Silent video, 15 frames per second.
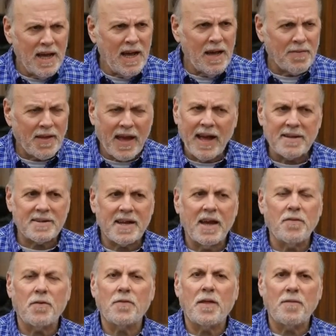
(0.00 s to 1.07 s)
Yeah, they got
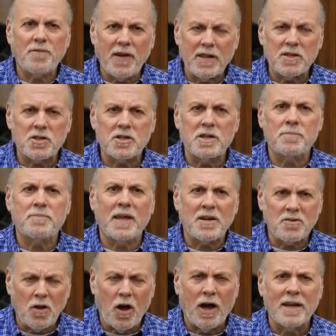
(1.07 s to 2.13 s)
together, they fellowshiped, they
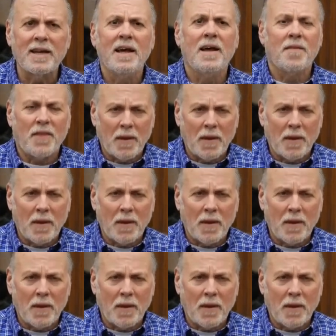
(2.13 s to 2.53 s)
taught,